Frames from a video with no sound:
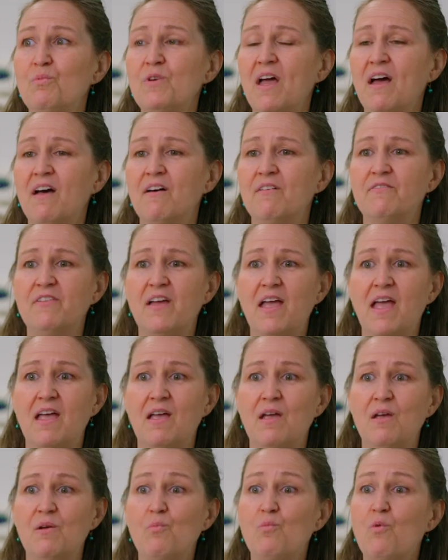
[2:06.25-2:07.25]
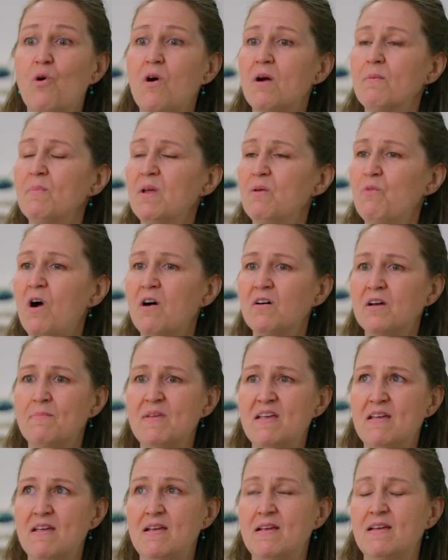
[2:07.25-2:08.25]
We have a warm and
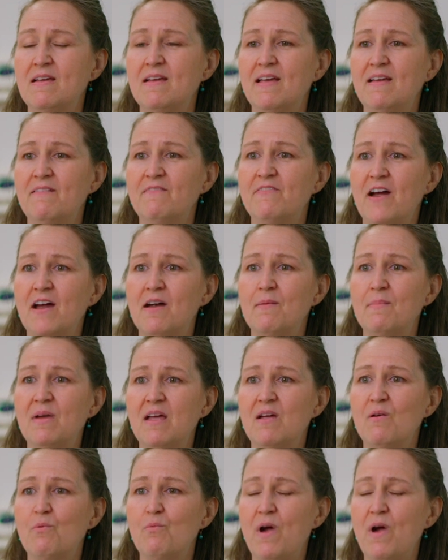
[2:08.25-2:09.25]
welcoming environment